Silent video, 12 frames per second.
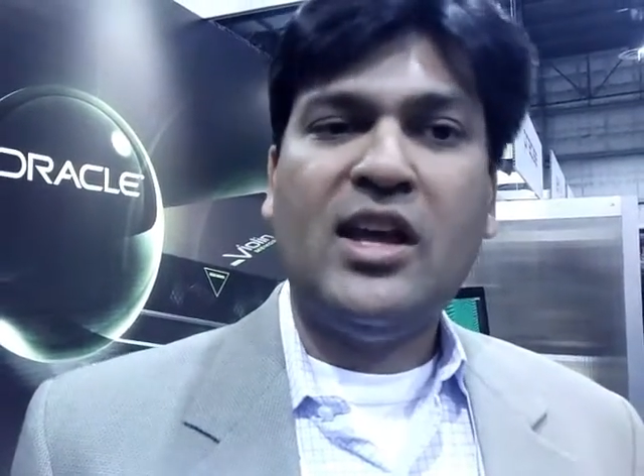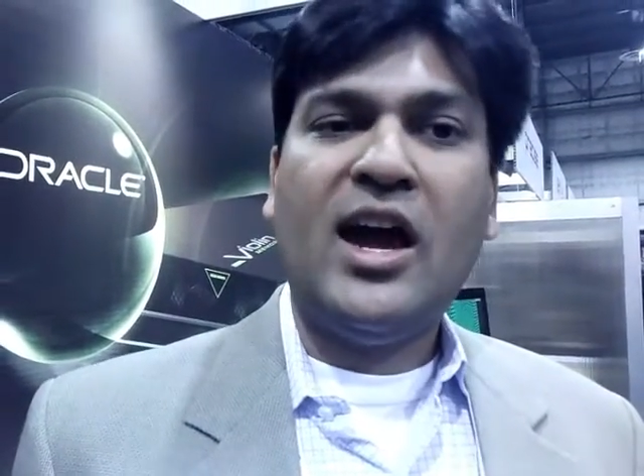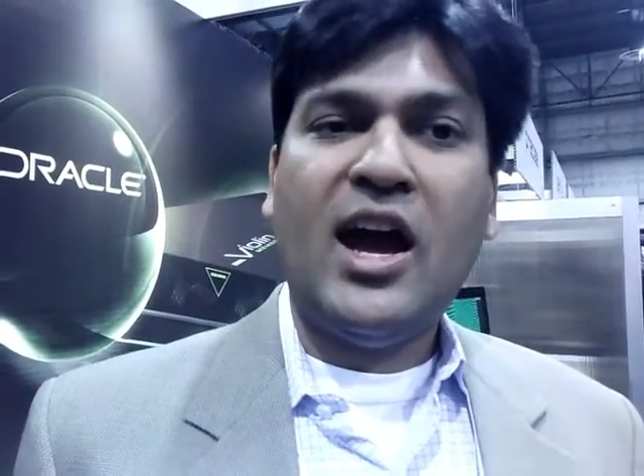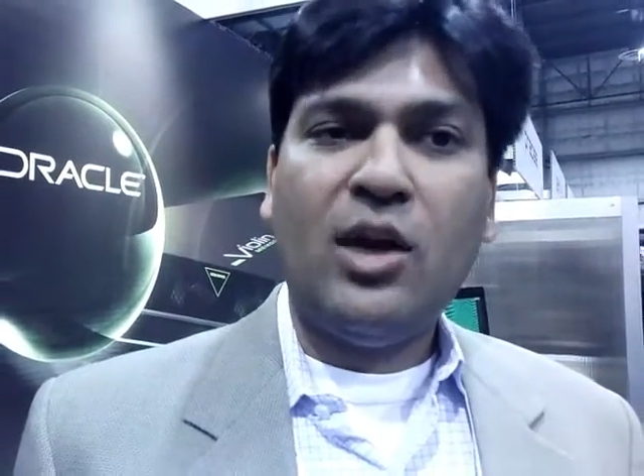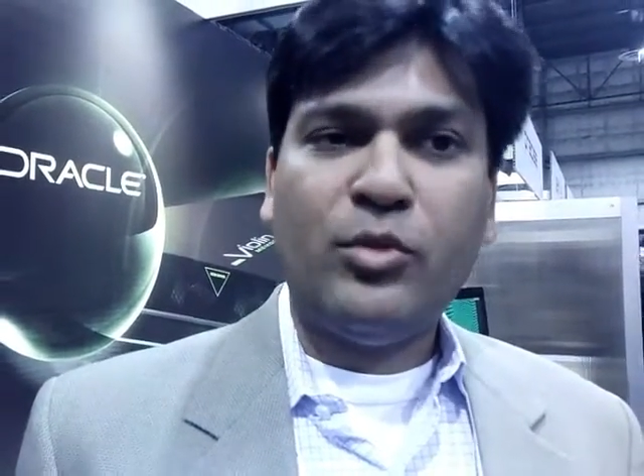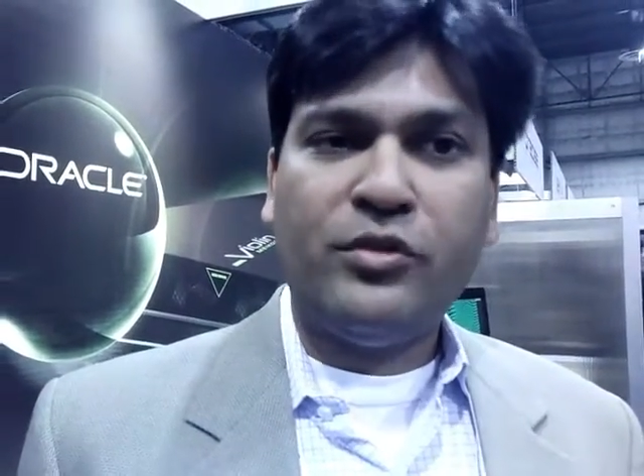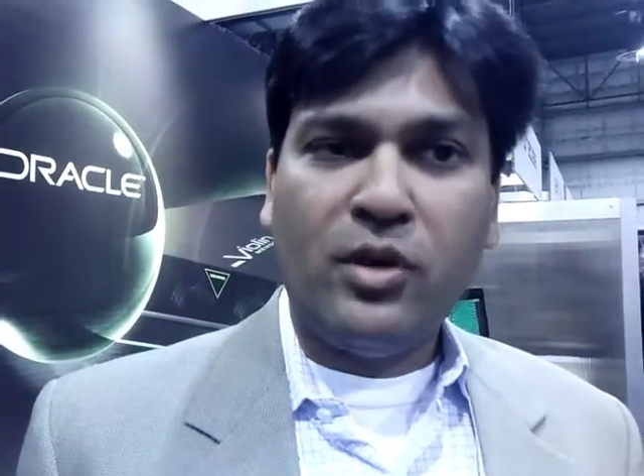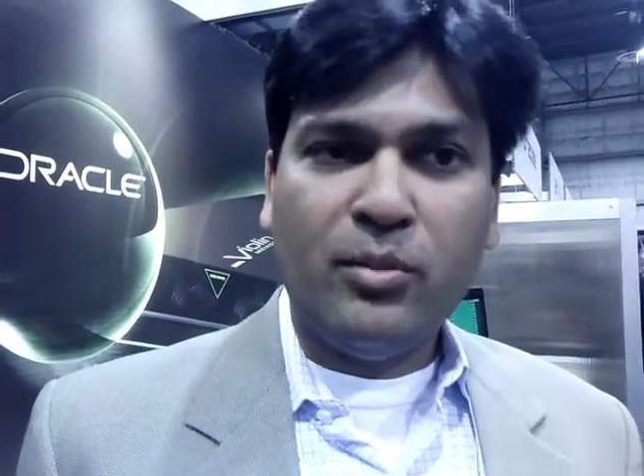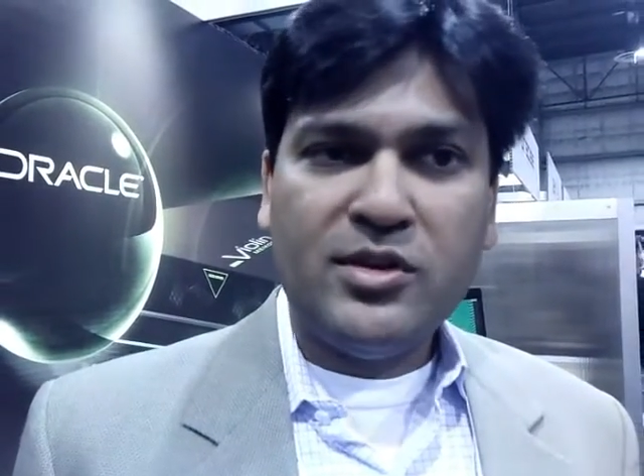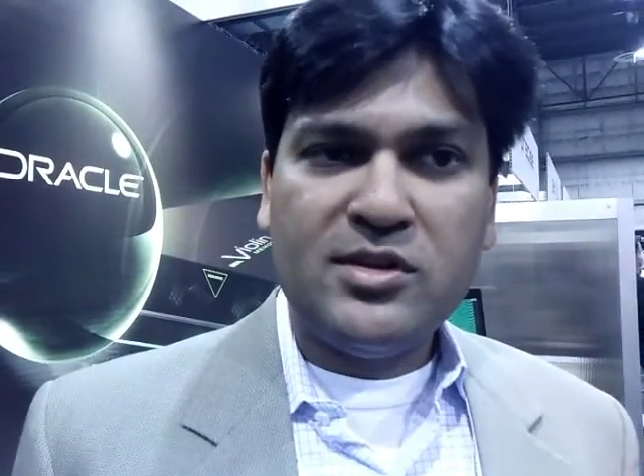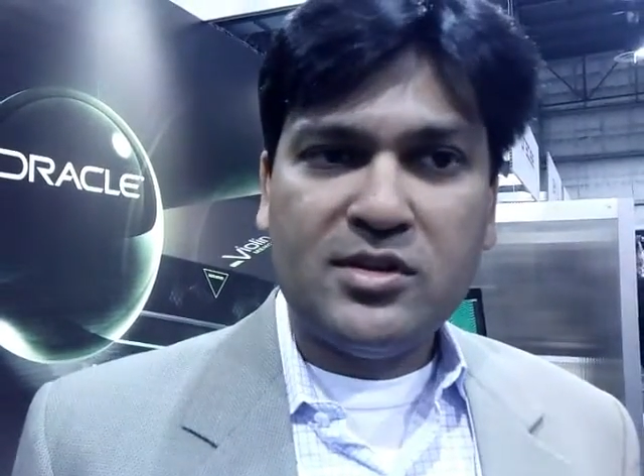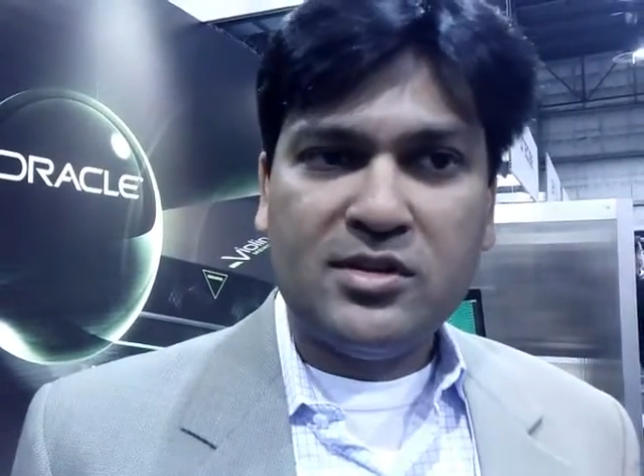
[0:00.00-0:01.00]
the higher
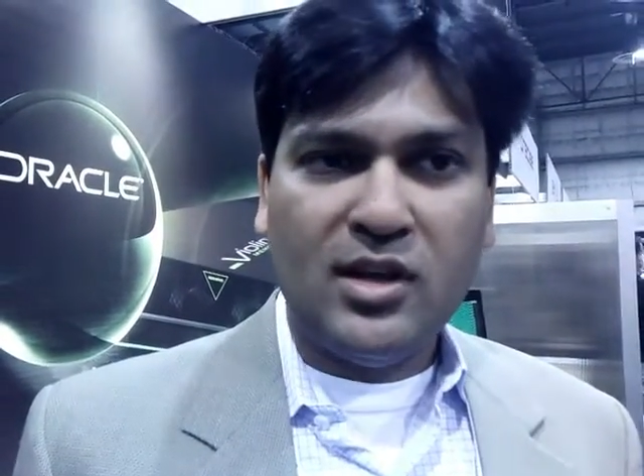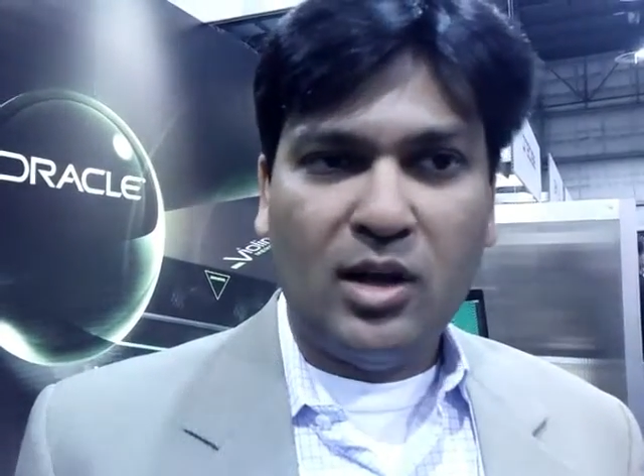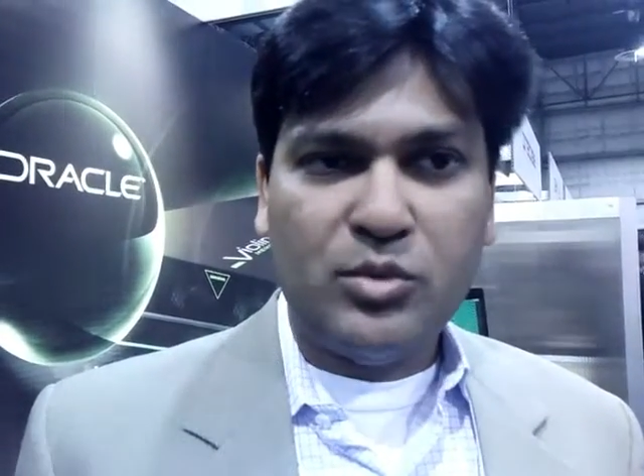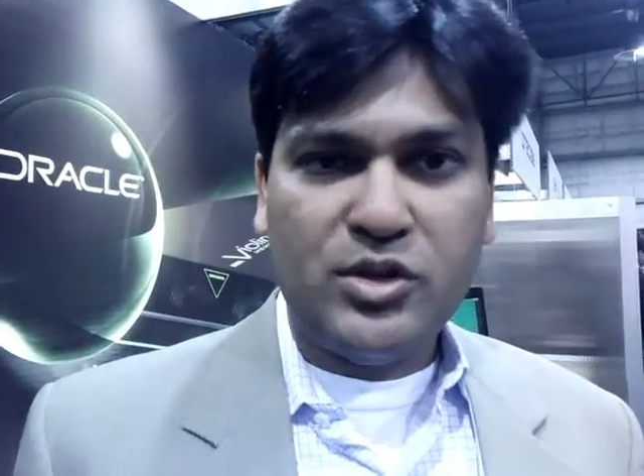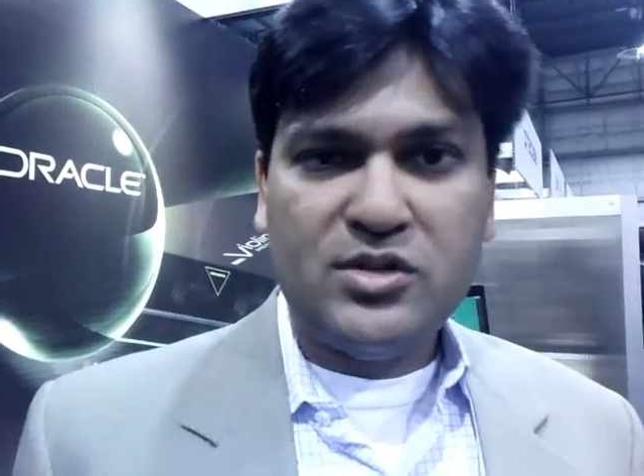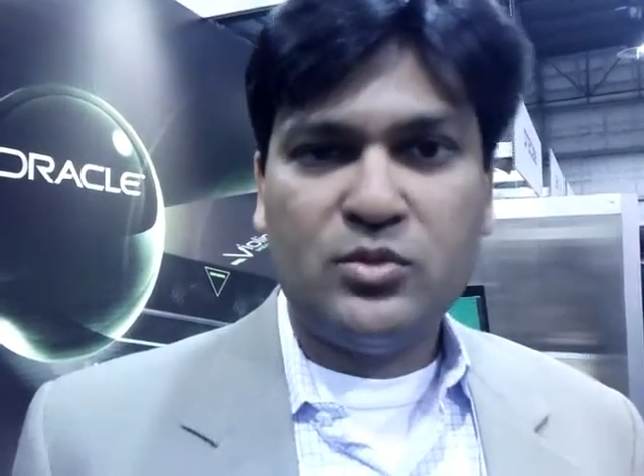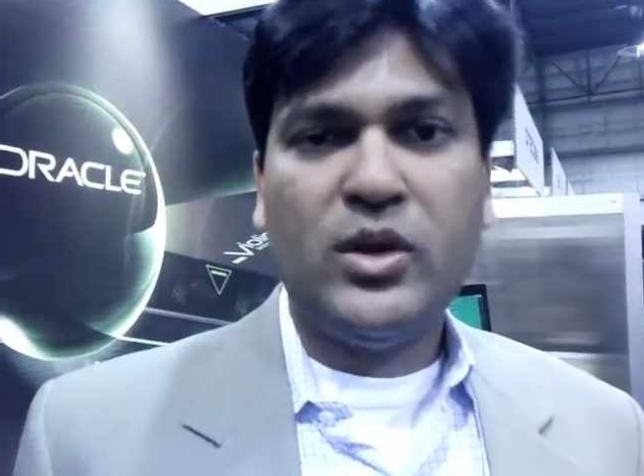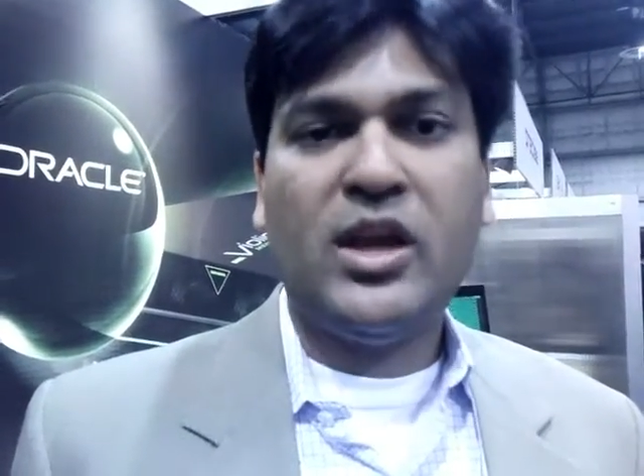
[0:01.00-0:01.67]
performance numbers.